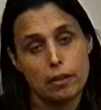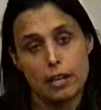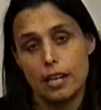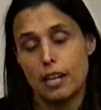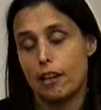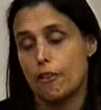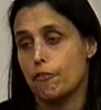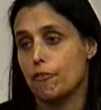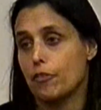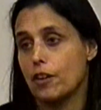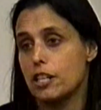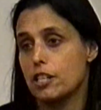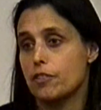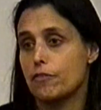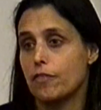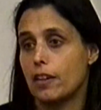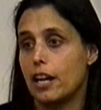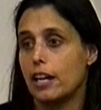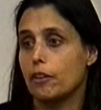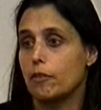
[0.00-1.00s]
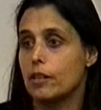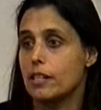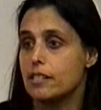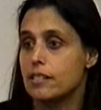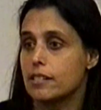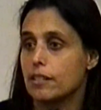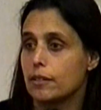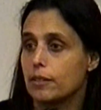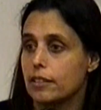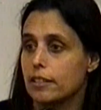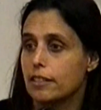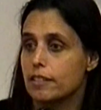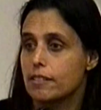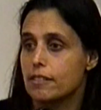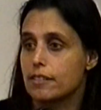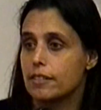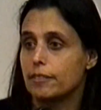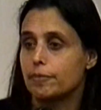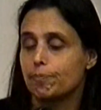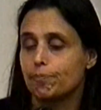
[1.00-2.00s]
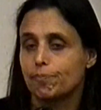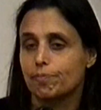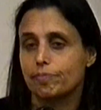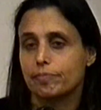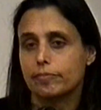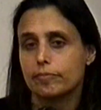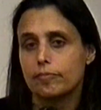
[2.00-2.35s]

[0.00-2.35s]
There's plenty of French fry for yourself. So.